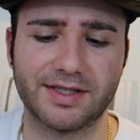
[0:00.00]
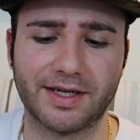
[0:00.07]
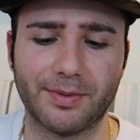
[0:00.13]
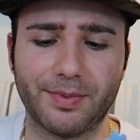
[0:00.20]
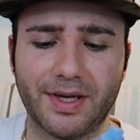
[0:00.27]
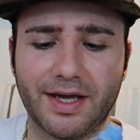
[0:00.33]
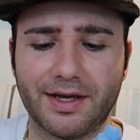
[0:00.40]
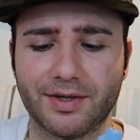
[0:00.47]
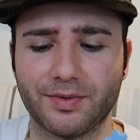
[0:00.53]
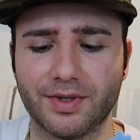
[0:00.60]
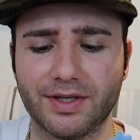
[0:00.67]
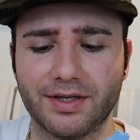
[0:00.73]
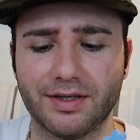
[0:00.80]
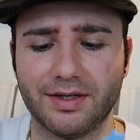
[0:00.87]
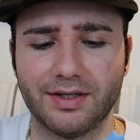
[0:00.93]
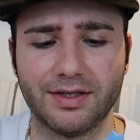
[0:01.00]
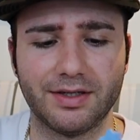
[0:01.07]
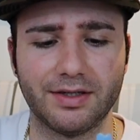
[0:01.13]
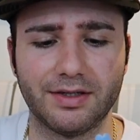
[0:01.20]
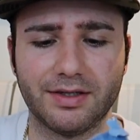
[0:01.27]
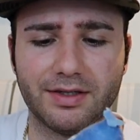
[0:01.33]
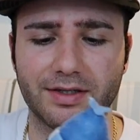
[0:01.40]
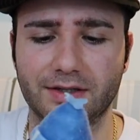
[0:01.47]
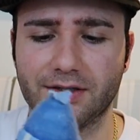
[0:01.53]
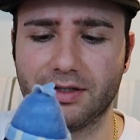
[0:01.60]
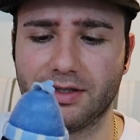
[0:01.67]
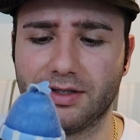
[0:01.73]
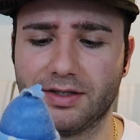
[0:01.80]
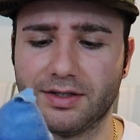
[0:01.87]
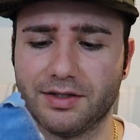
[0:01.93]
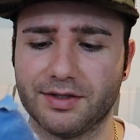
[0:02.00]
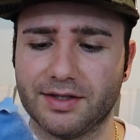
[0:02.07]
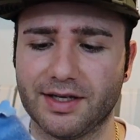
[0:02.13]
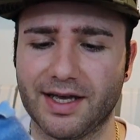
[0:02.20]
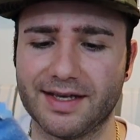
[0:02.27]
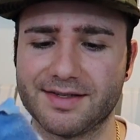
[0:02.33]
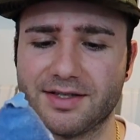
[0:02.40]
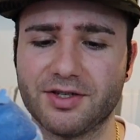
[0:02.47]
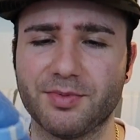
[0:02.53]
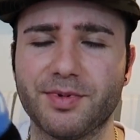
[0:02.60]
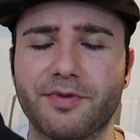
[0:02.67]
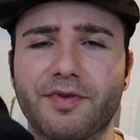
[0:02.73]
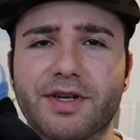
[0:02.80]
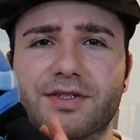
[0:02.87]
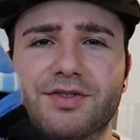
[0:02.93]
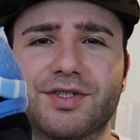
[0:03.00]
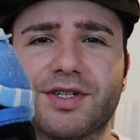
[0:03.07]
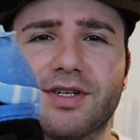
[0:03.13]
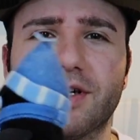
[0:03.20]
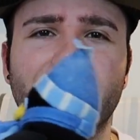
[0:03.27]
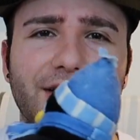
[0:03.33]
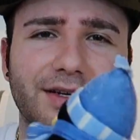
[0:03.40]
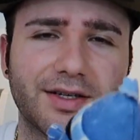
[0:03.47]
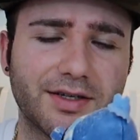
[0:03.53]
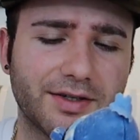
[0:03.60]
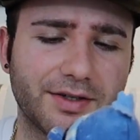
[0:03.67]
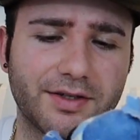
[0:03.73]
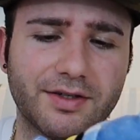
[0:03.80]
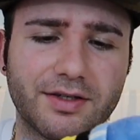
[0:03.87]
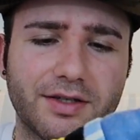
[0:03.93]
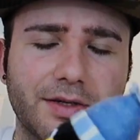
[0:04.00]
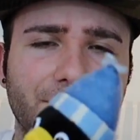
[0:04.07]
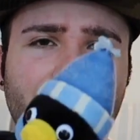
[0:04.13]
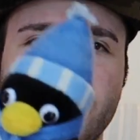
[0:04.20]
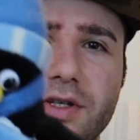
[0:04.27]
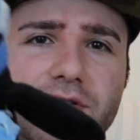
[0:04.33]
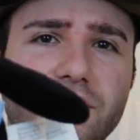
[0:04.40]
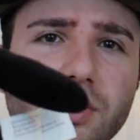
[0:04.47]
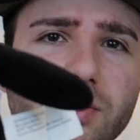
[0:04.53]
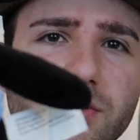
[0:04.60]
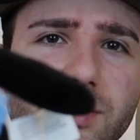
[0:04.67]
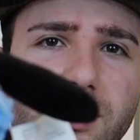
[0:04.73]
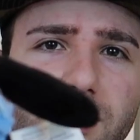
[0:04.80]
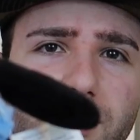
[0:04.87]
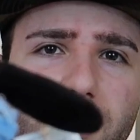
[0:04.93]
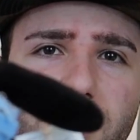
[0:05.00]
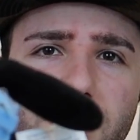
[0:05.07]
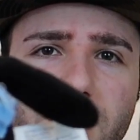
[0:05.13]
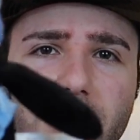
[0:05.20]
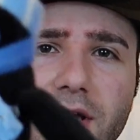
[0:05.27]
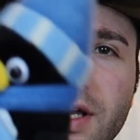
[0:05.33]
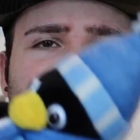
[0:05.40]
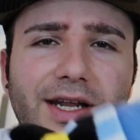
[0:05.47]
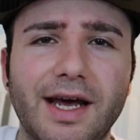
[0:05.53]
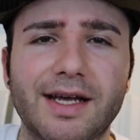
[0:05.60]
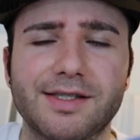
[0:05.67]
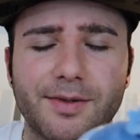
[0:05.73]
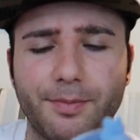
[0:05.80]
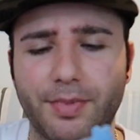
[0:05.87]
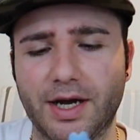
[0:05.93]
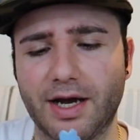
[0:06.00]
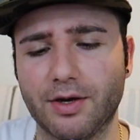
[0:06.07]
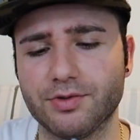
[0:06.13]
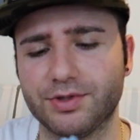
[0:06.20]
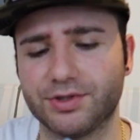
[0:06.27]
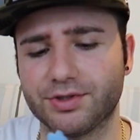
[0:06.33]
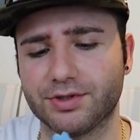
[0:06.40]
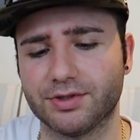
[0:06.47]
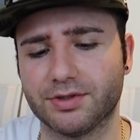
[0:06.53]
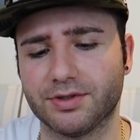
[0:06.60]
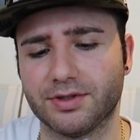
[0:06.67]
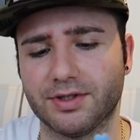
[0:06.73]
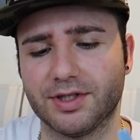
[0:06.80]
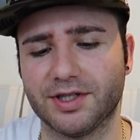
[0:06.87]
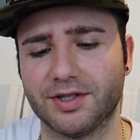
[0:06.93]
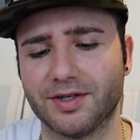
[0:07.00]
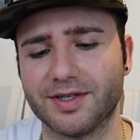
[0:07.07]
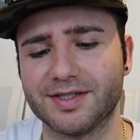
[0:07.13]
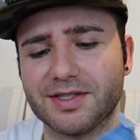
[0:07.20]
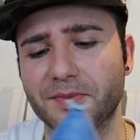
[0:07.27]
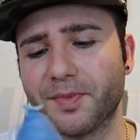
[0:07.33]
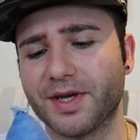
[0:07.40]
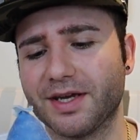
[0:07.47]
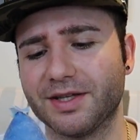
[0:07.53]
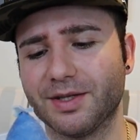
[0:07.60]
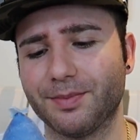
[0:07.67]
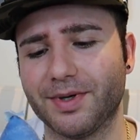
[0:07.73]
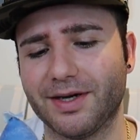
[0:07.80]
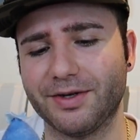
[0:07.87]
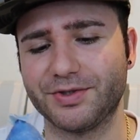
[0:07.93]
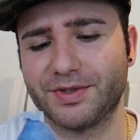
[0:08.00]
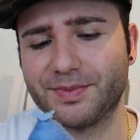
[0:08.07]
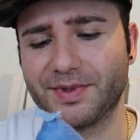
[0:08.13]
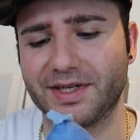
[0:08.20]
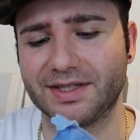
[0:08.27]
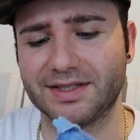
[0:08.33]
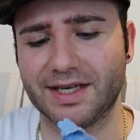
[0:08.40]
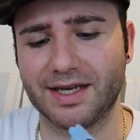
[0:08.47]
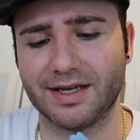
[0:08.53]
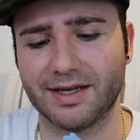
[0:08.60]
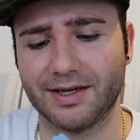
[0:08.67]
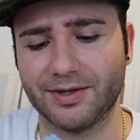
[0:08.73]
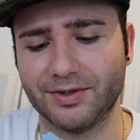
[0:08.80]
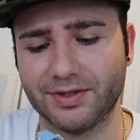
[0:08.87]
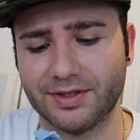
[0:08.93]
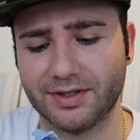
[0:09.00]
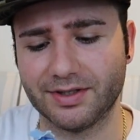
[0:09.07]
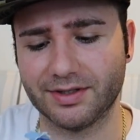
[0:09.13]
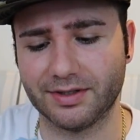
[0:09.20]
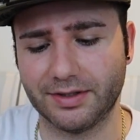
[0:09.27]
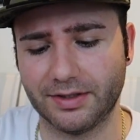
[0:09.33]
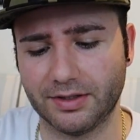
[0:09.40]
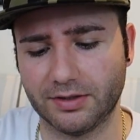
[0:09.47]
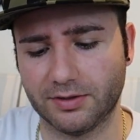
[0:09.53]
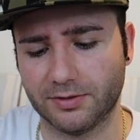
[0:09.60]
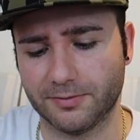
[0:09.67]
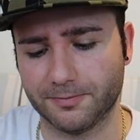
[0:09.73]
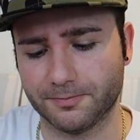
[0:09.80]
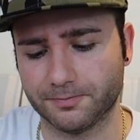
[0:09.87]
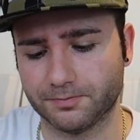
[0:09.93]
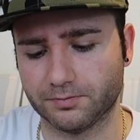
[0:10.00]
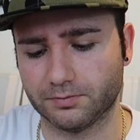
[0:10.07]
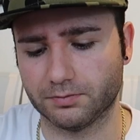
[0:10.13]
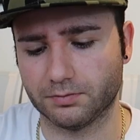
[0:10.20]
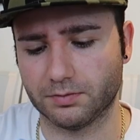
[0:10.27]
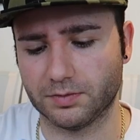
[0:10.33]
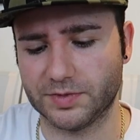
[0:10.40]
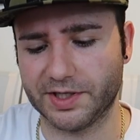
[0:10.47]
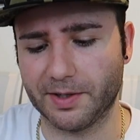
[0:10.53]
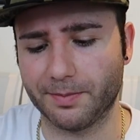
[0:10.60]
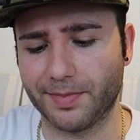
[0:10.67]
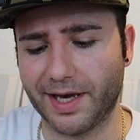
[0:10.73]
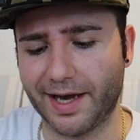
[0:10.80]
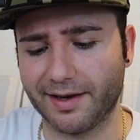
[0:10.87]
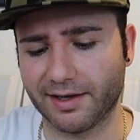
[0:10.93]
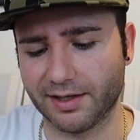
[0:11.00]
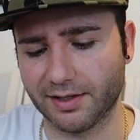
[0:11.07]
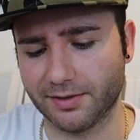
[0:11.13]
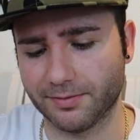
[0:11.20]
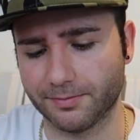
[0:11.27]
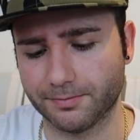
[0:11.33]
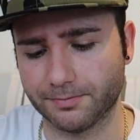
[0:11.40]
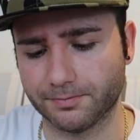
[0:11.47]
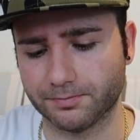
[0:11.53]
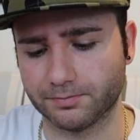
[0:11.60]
It's like a penguin. Has a little bit of like dirt on it. I'll like show it to you. And it has a pouch. There is something in the pouch I'm gonna take out. It's like a baggie.